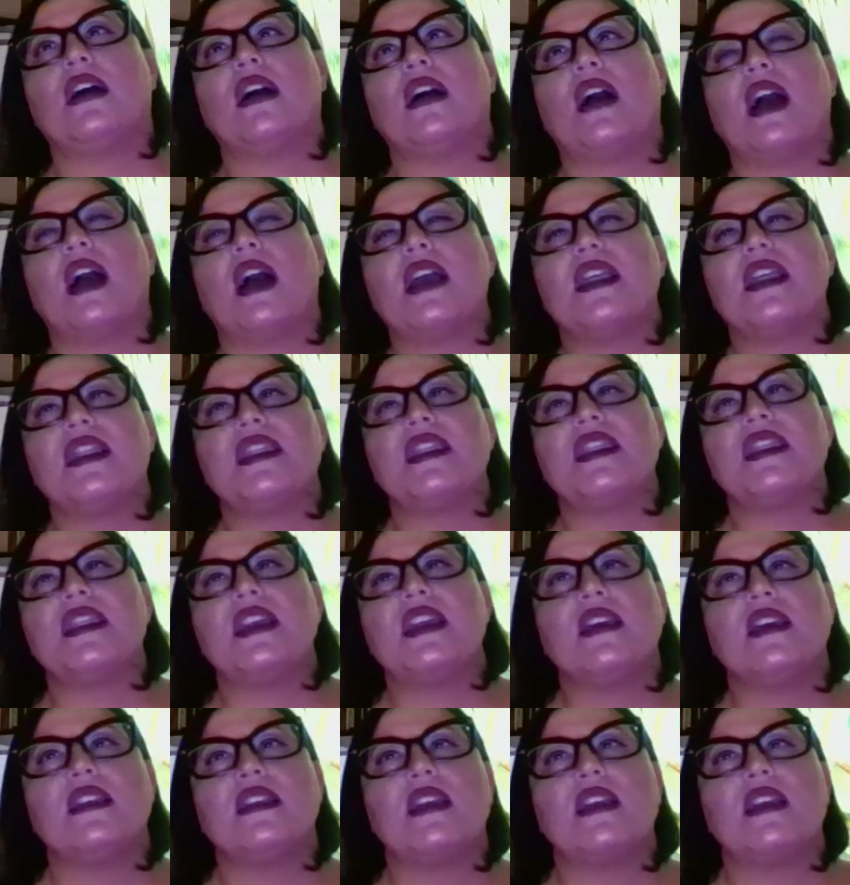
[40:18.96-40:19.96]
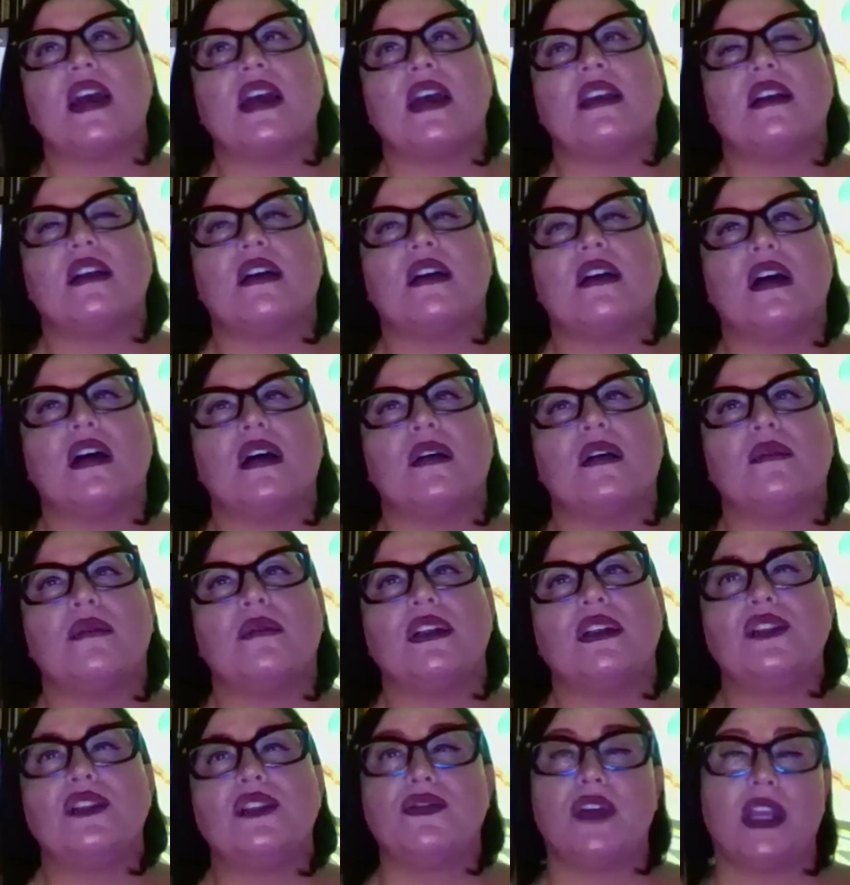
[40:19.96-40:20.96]
I think that
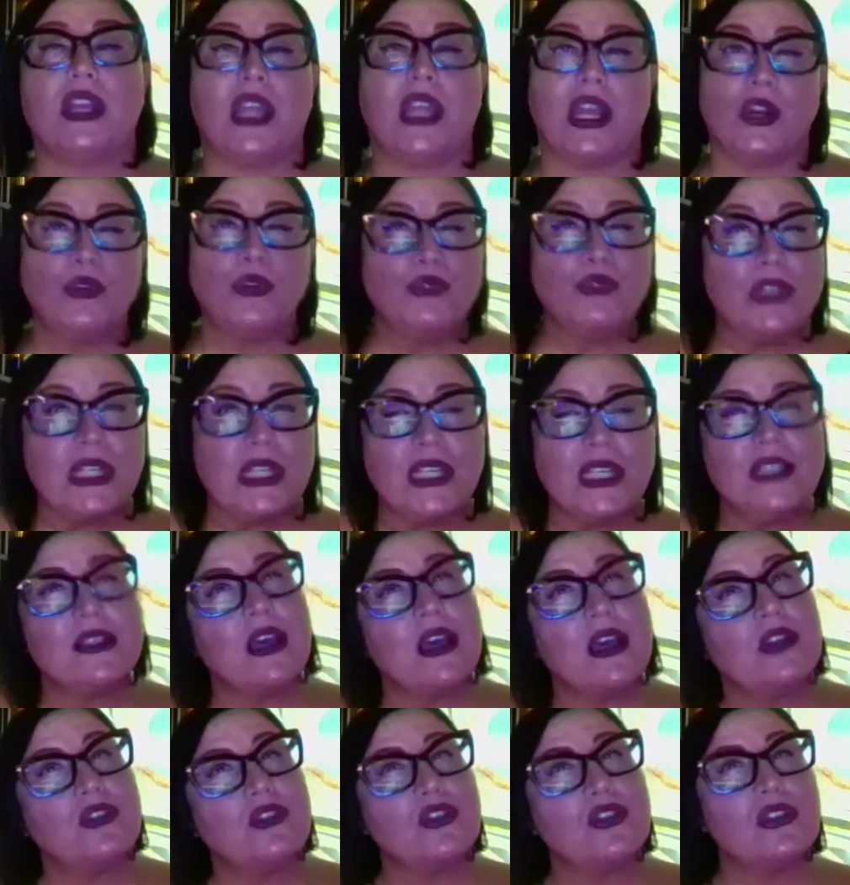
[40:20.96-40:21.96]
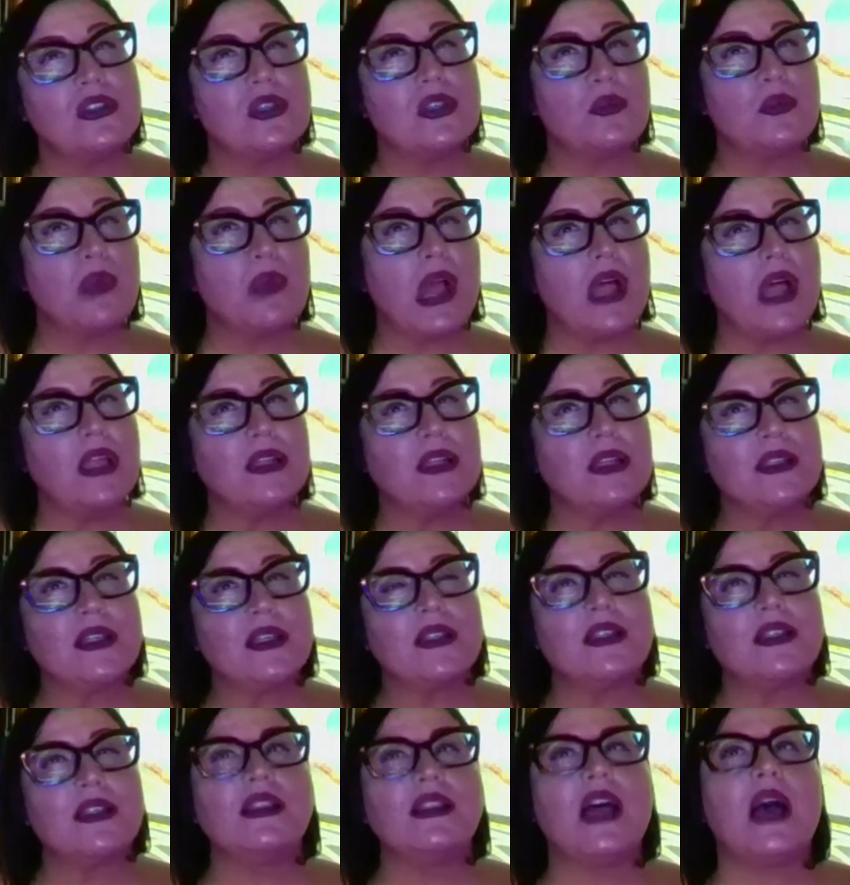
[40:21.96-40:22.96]
it's funny. I don't really touch into
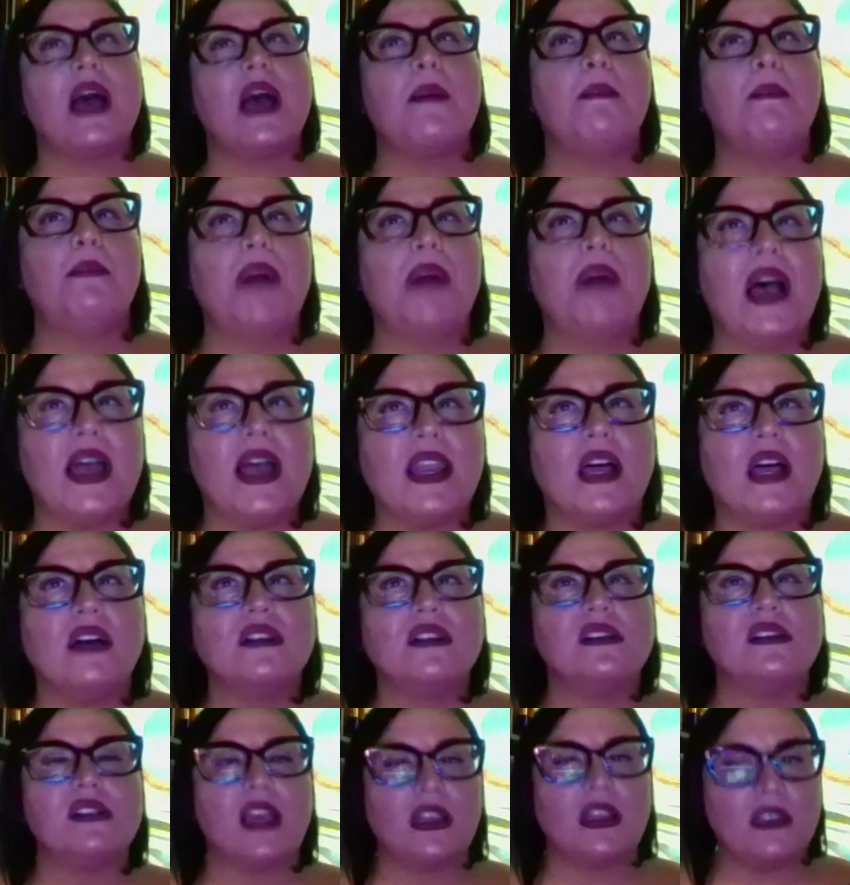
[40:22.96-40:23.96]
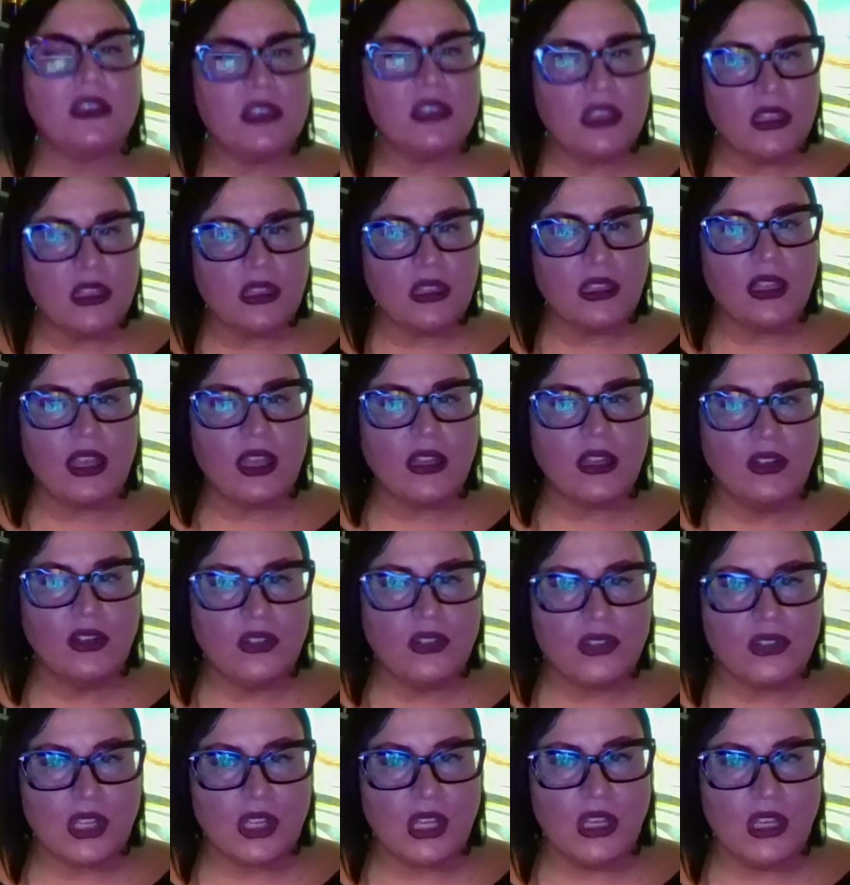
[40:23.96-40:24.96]
politics a lot, but I'll send healing
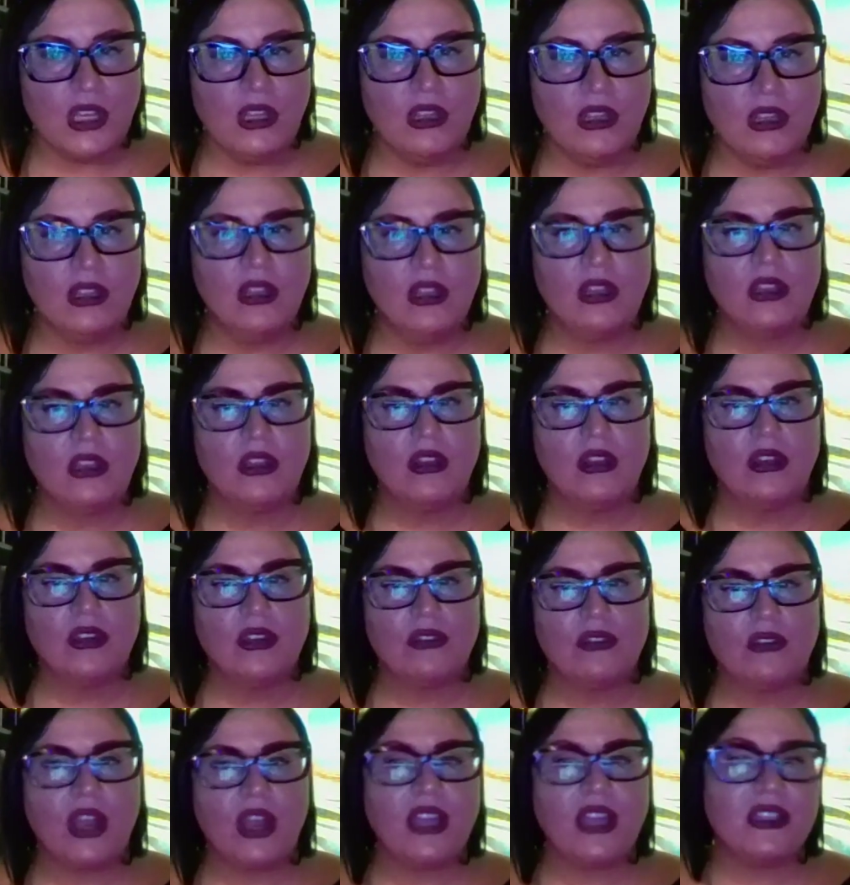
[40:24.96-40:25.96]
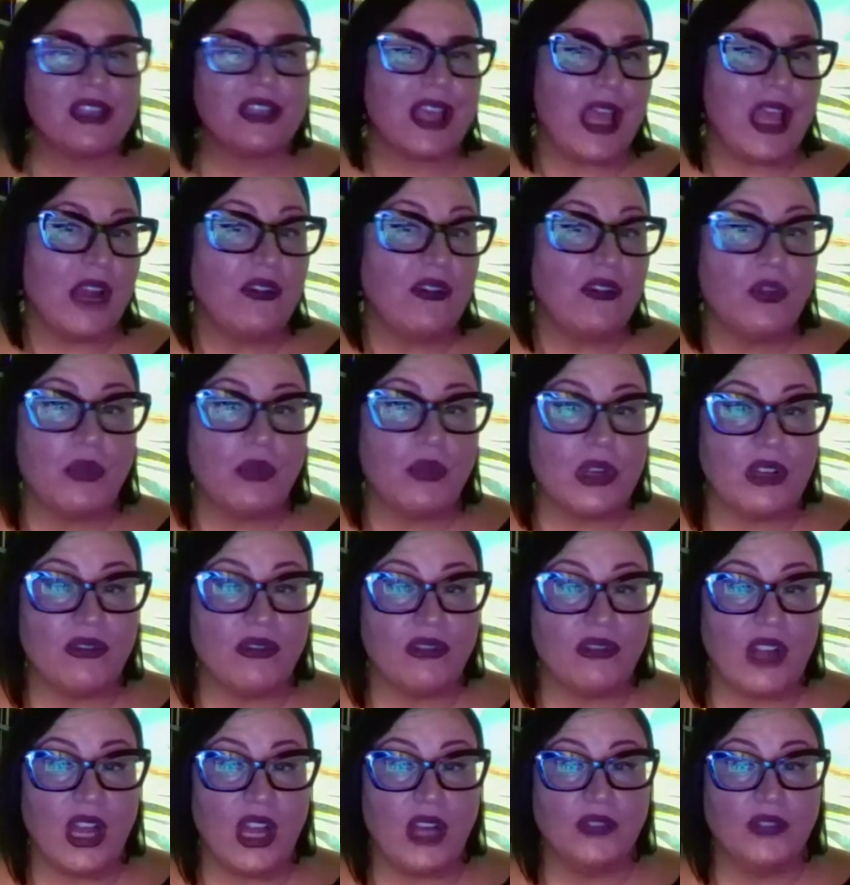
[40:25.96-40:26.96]
energy, right, to everyone
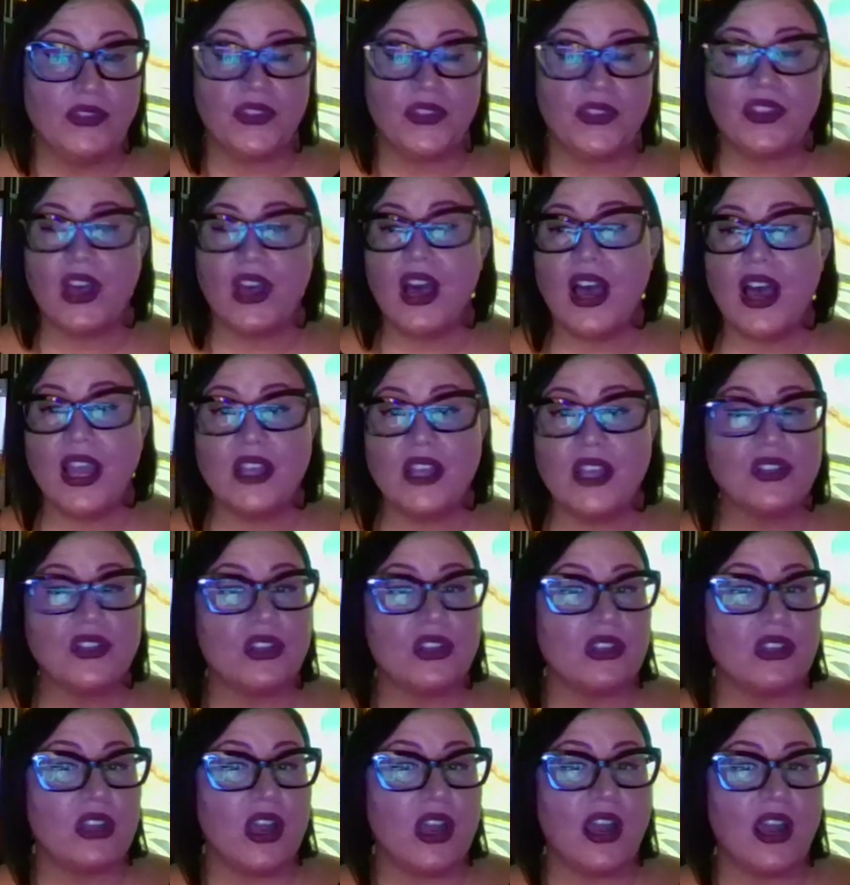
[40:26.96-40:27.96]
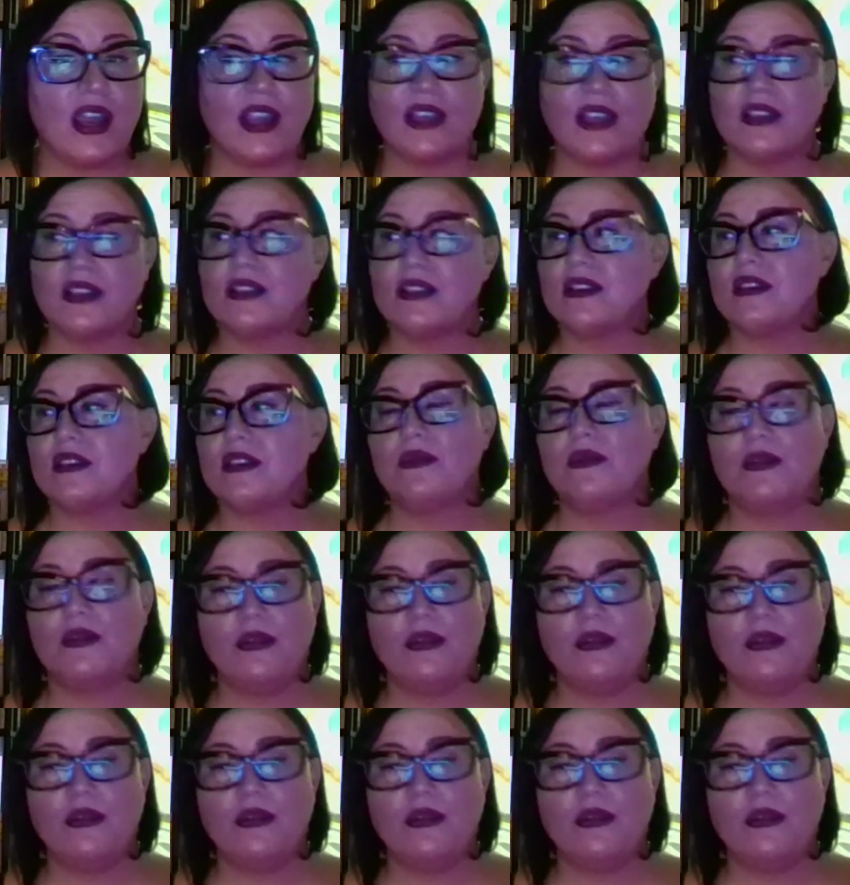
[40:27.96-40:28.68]
involved for the highest good and highest